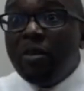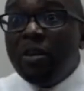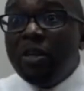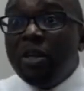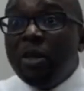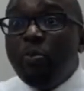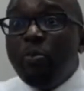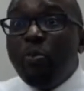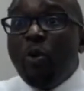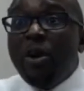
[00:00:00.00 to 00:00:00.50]

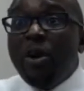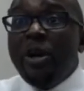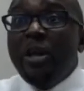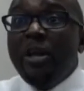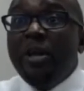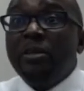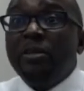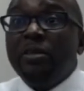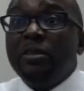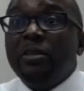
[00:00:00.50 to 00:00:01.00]
The point
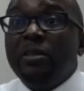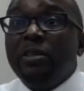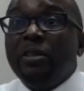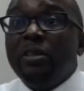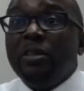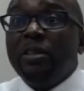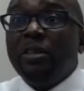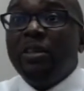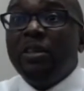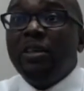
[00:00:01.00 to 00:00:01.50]
is,
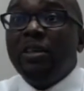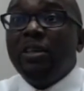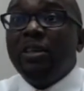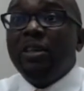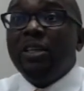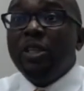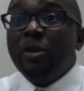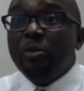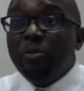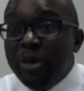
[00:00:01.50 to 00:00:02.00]

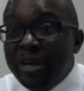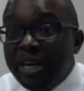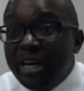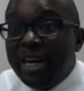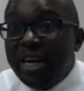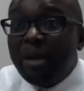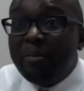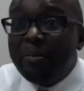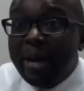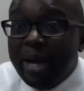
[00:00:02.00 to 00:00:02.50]
you bring the
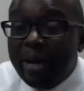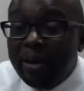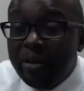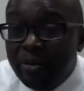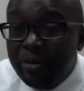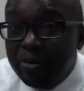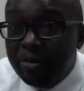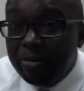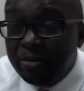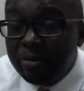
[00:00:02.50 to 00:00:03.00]
guy back
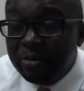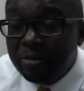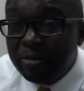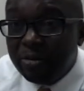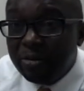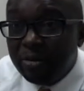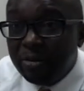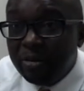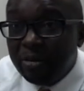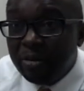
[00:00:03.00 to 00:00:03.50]
home,
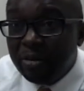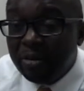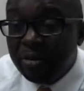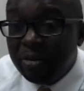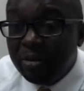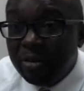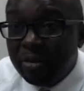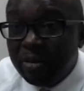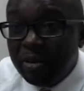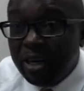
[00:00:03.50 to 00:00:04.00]

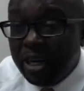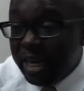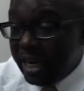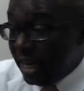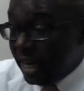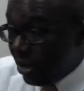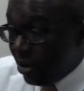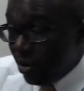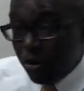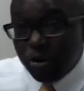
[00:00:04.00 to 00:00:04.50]
and
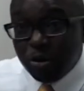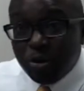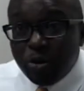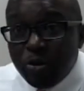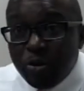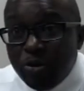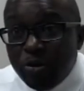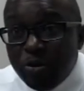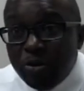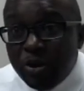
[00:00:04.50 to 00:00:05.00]
he goes
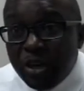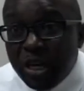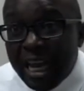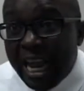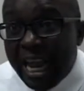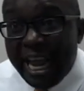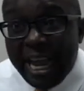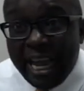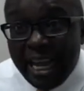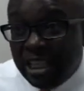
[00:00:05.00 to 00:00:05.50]
home,
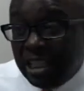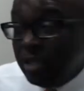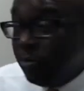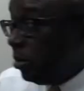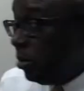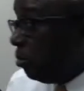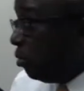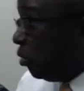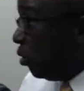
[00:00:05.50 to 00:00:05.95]
and 18 people